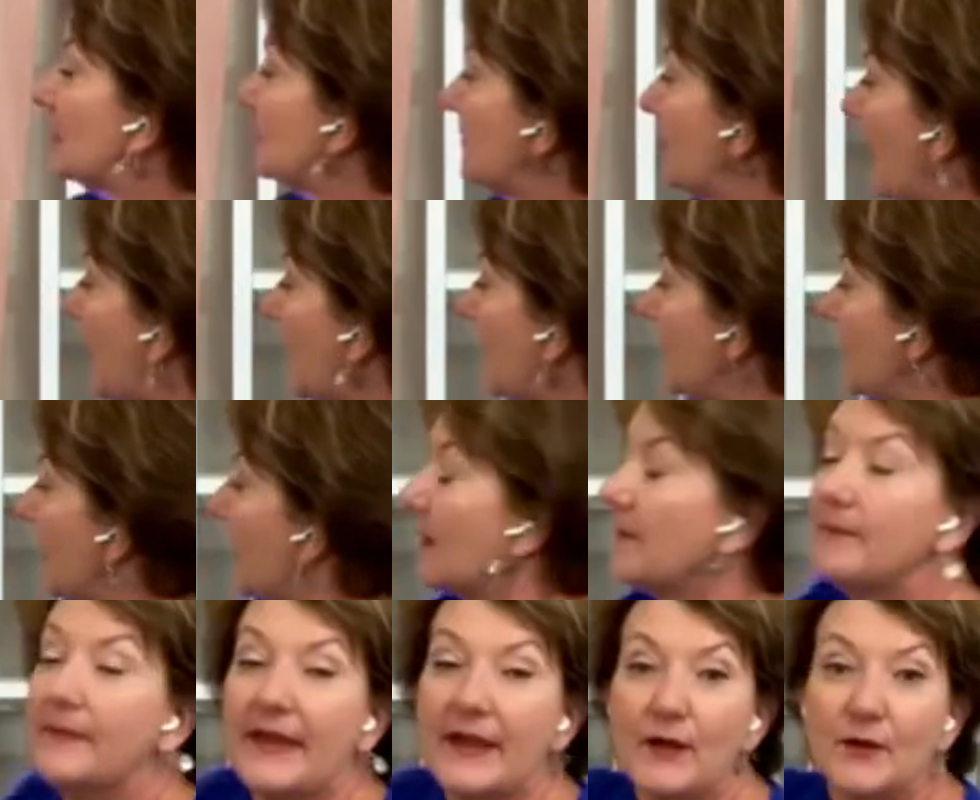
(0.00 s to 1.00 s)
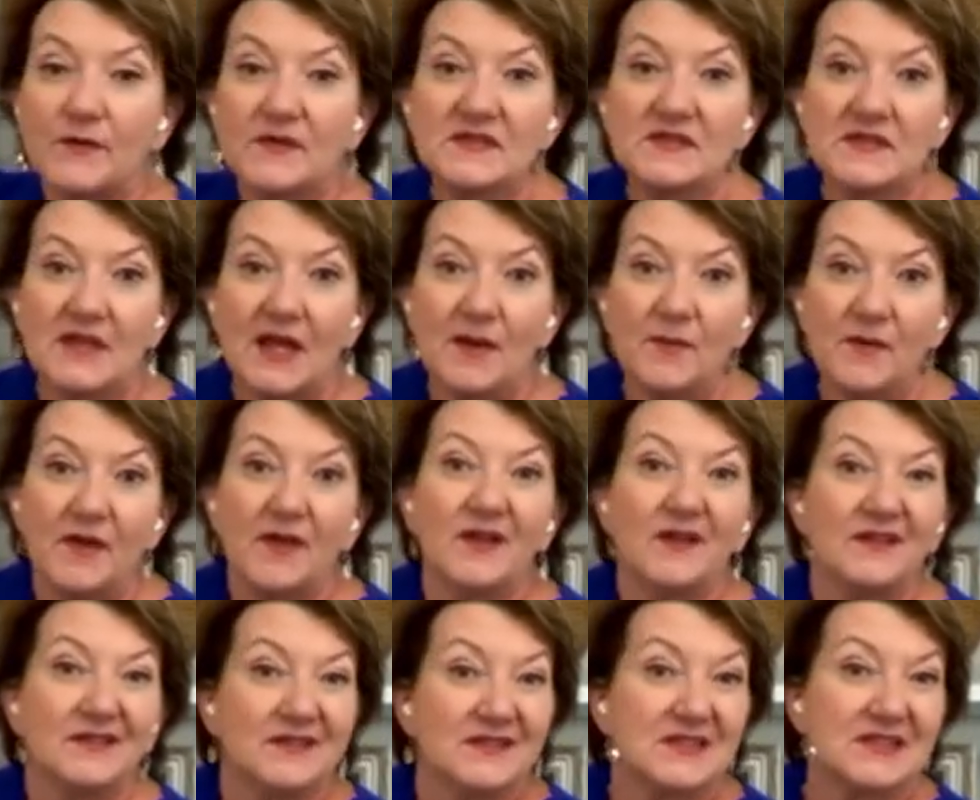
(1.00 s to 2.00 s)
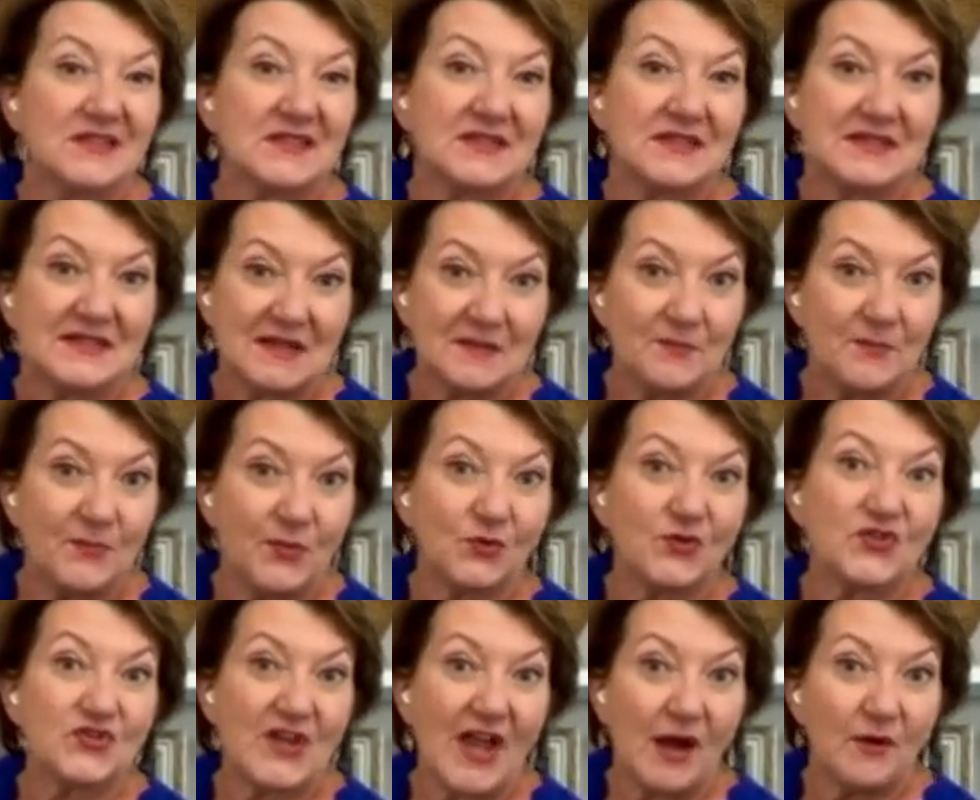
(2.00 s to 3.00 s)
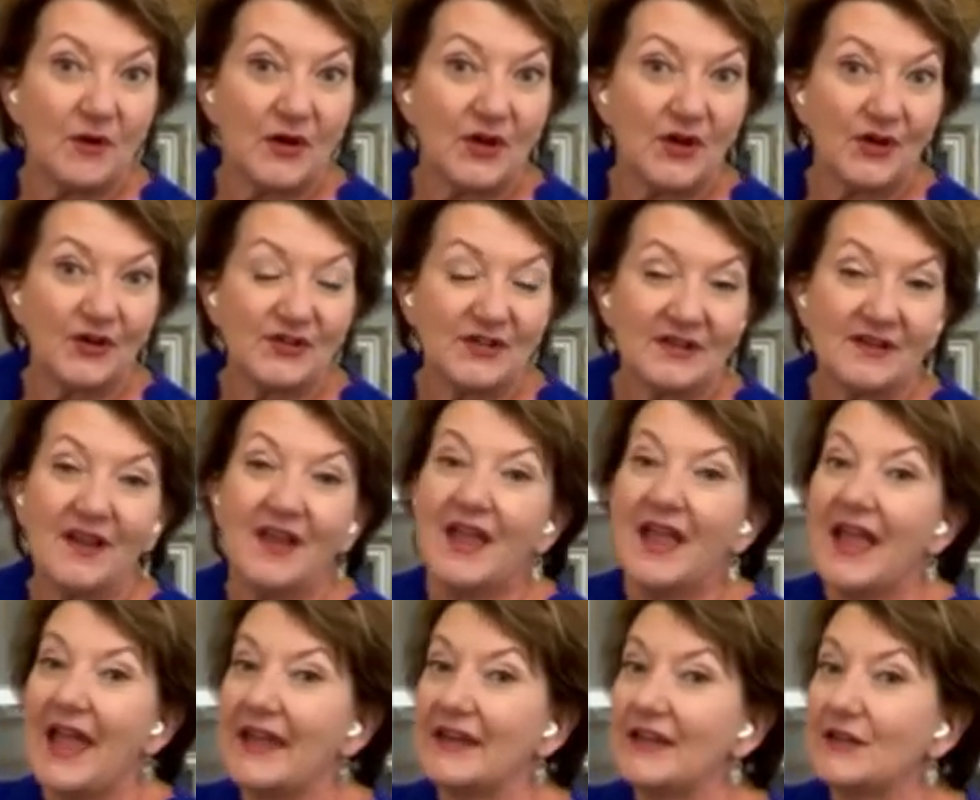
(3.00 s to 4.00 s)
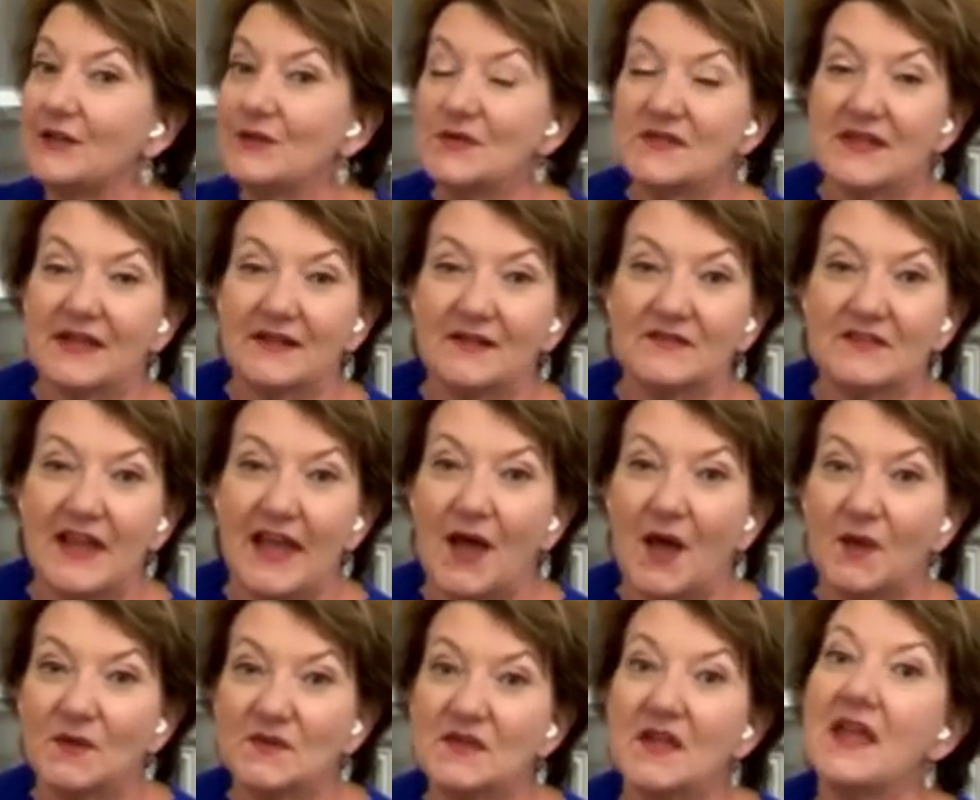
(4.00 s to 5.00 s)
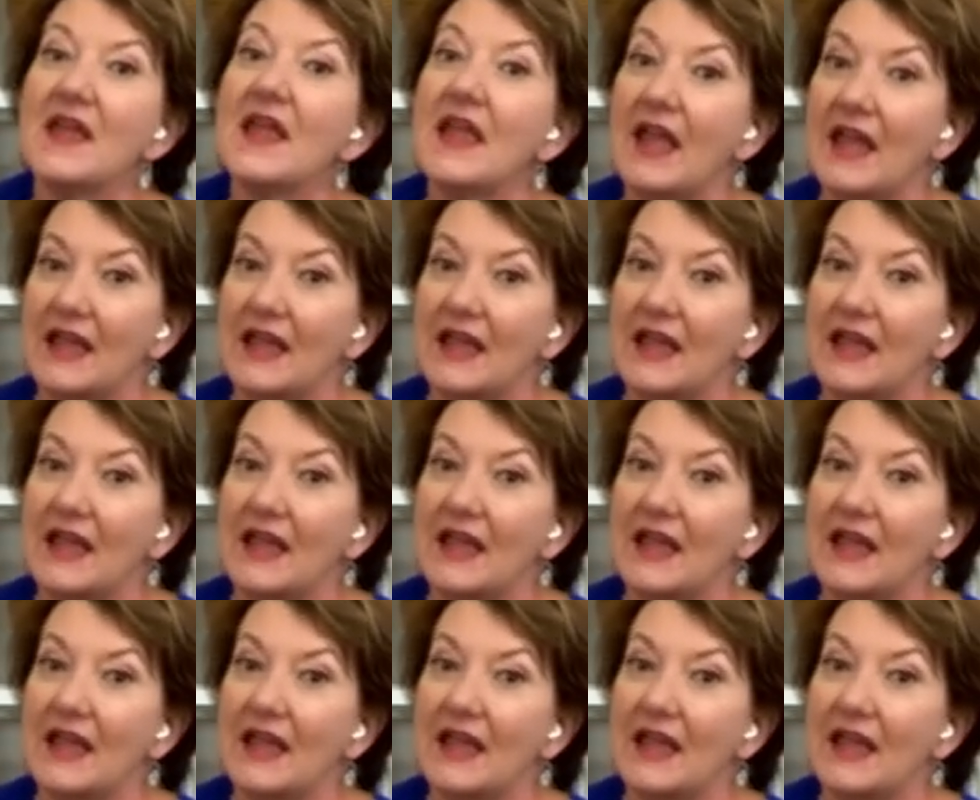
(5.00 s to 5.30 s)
could um, pair this up. Simple shower curtain and a new set of towels